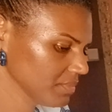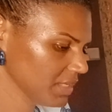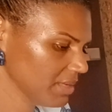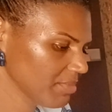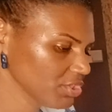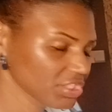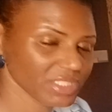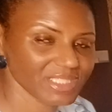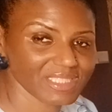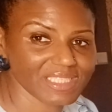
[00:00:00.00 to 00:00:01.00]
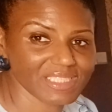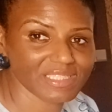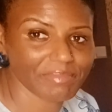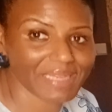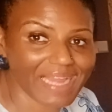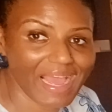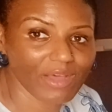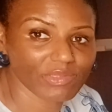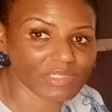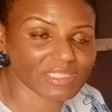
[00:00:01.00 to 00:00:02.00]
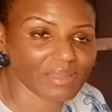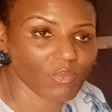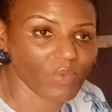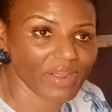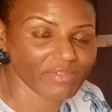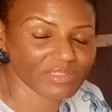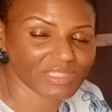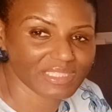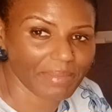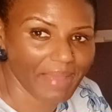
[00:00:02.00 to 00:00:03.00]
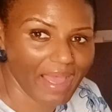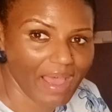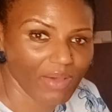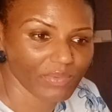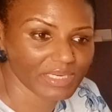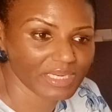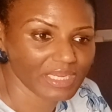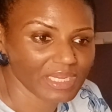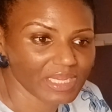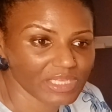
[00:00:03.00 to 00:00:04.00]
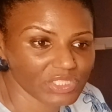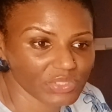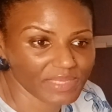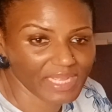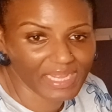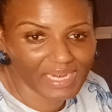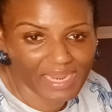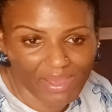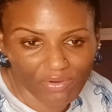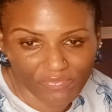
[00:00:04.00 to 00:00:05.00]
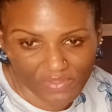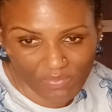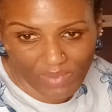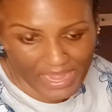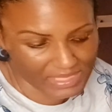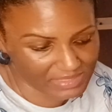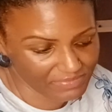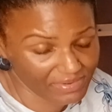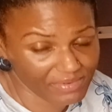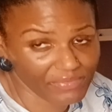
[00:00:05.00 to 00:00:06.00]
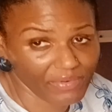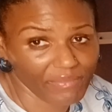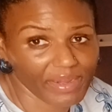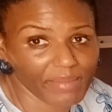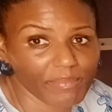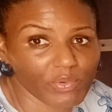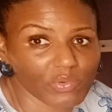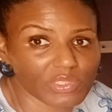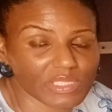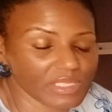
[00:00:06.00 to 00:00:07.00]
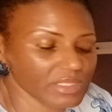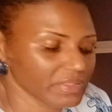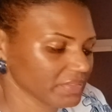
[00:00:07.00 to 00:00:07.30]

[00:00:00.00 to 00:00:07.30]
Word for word: Emotions need to be let out somewhere and somehow. And doing it in a healthy way is very, very important.